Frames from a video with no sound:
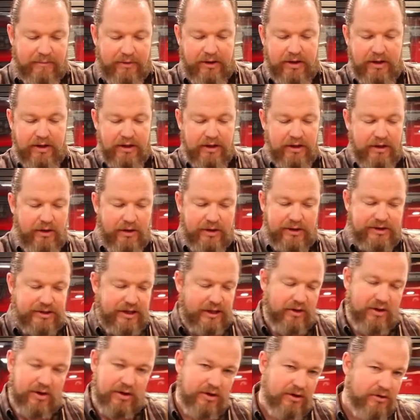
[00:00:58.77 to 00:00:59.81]
but you can see
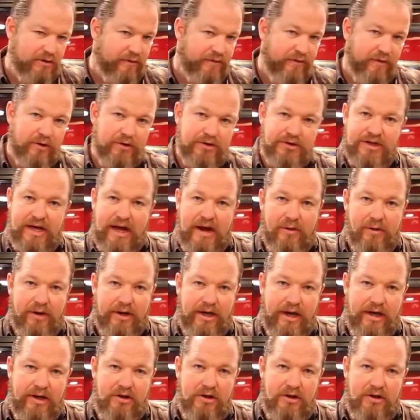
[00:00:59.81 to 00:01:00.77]
you could use it for a shower kit,